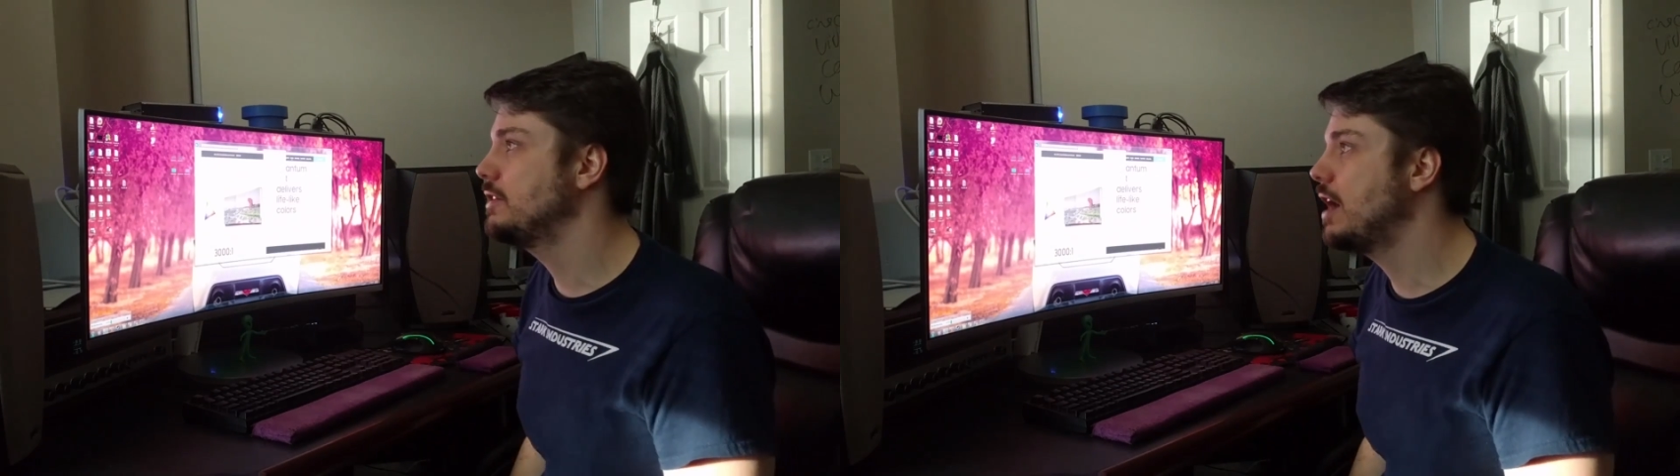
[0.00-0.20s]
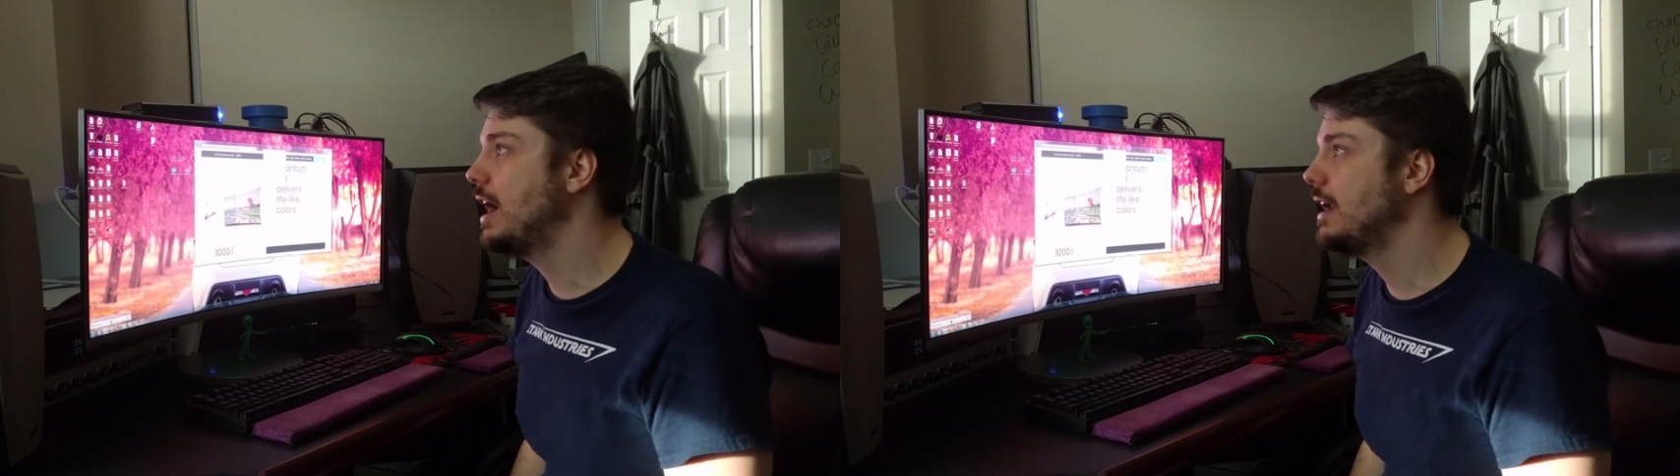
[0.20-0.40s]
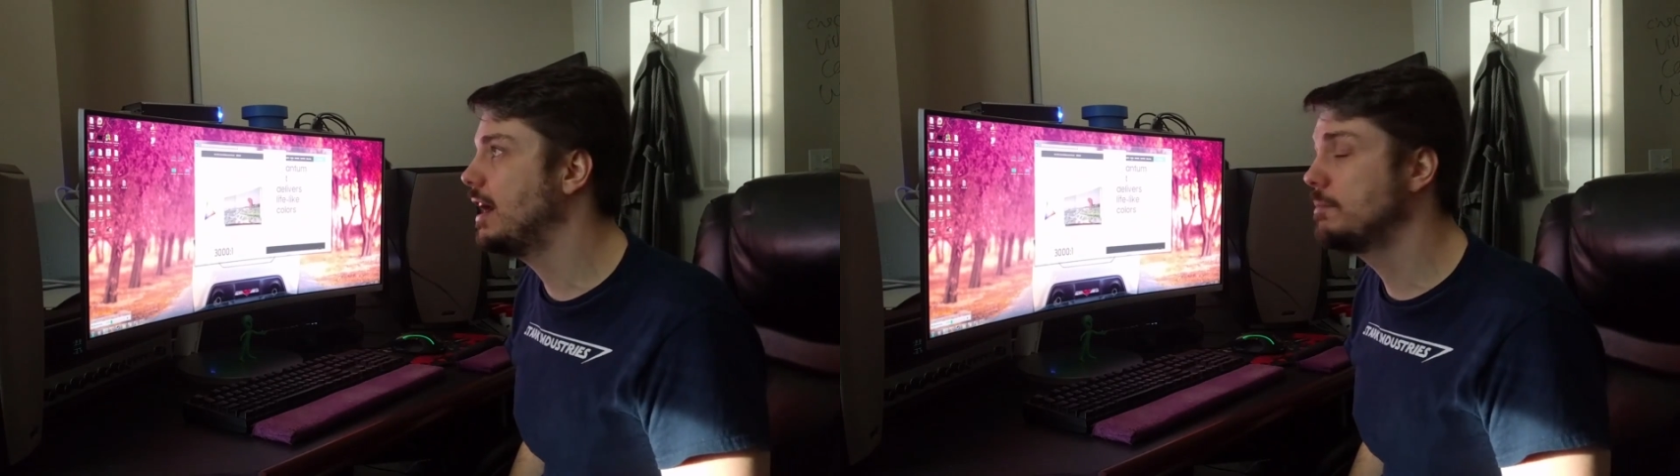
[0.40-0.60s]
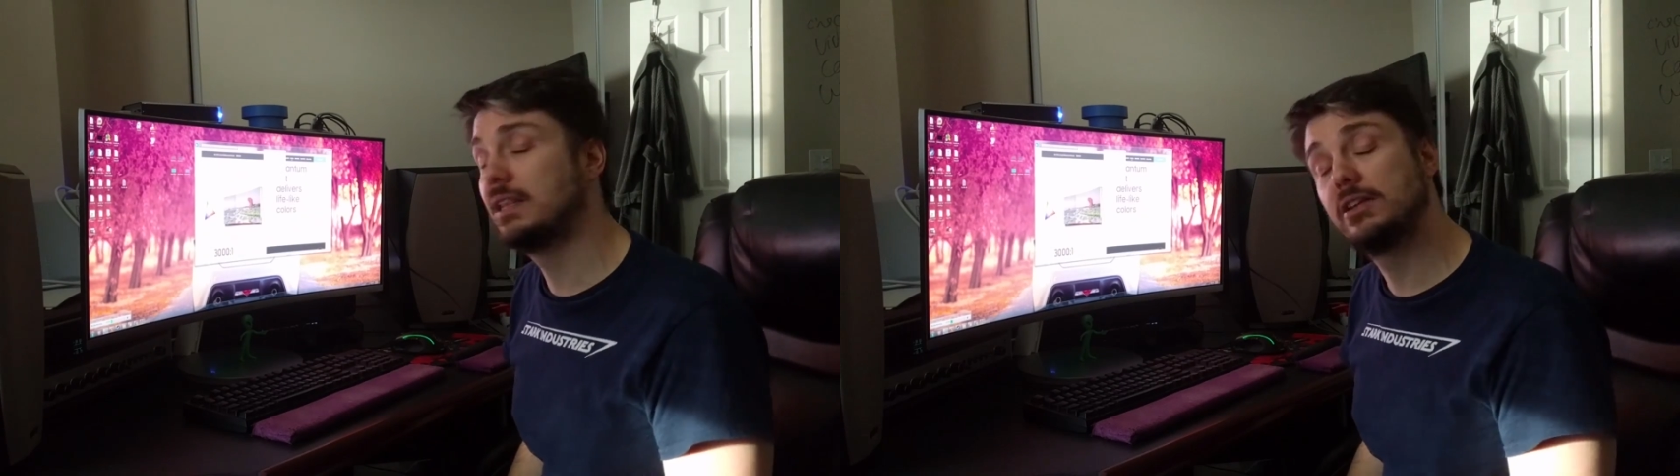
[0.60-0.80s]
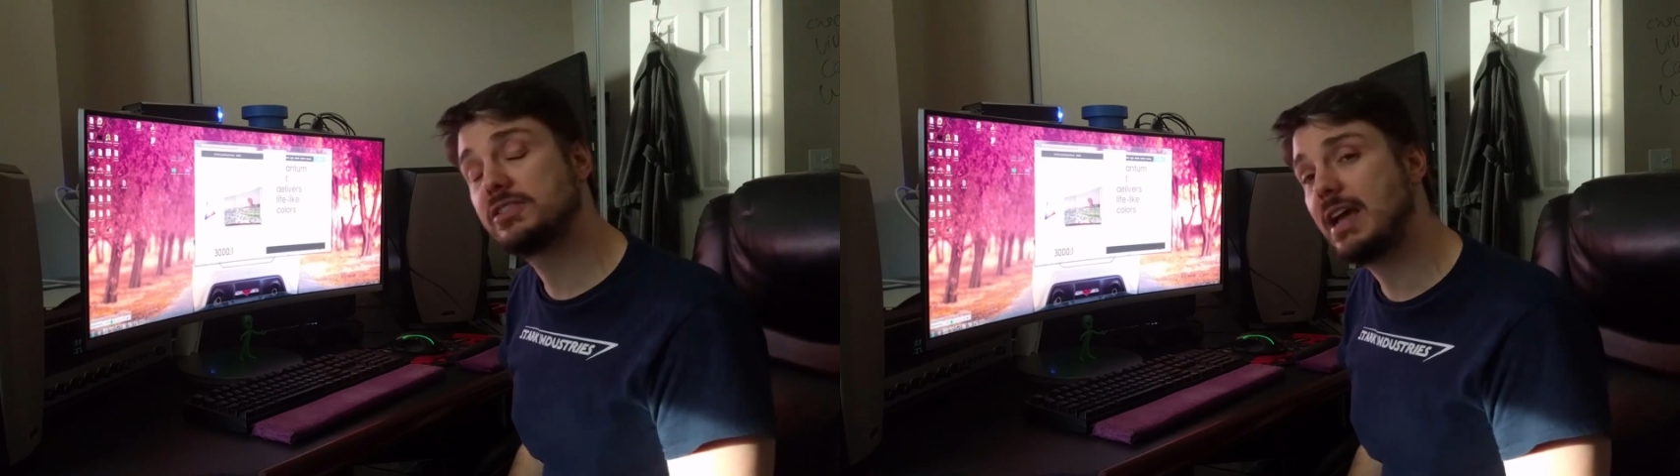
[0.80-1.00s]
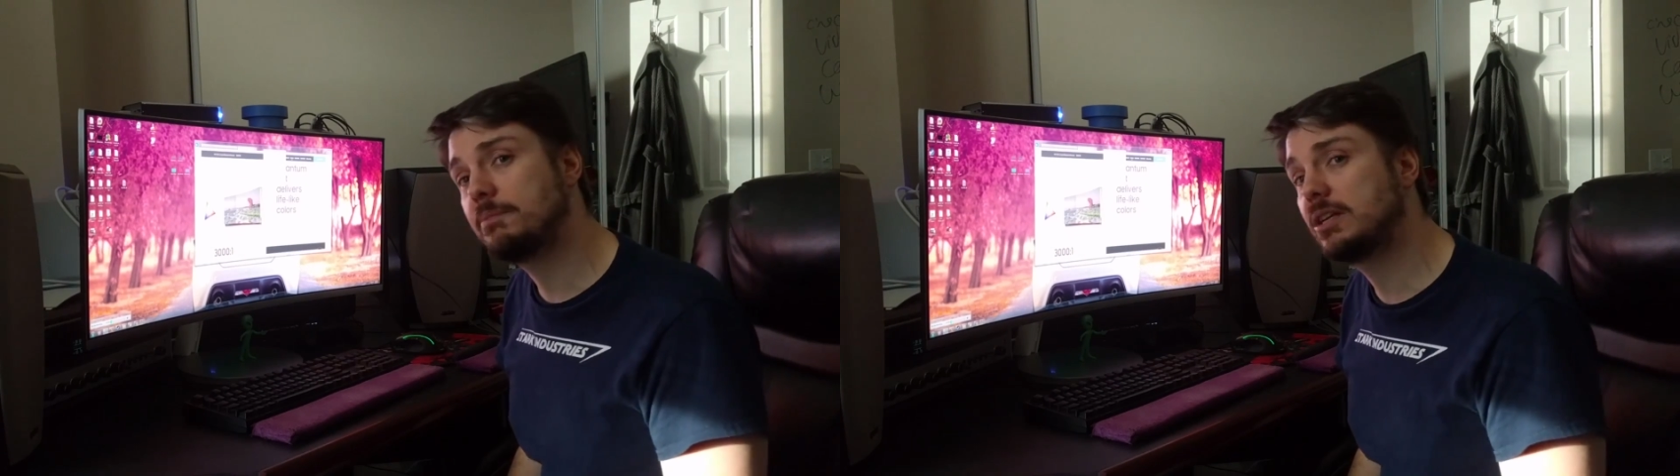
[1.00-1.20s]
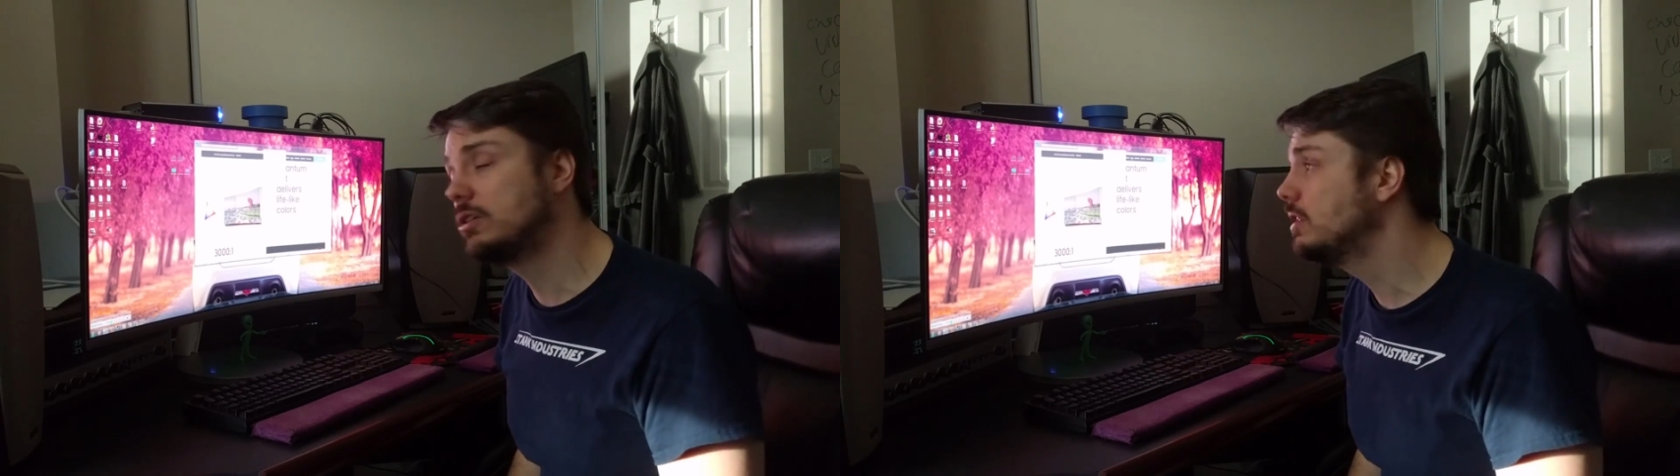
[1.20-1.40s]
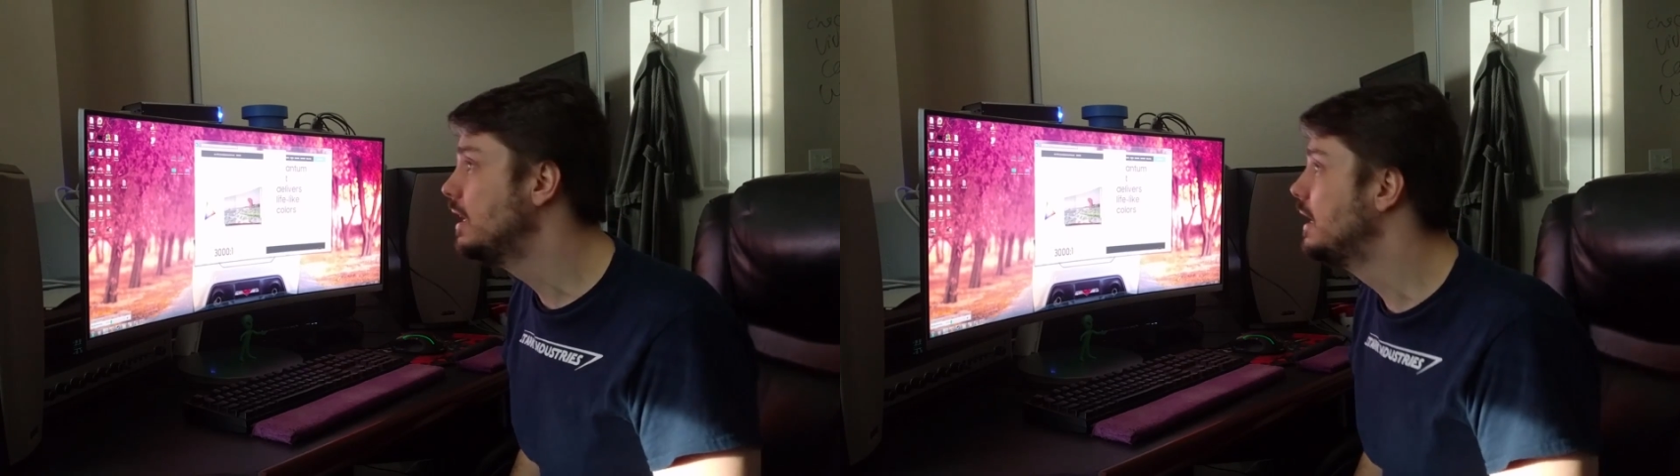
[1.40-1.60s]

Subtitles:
not, I'll be a little skeptical.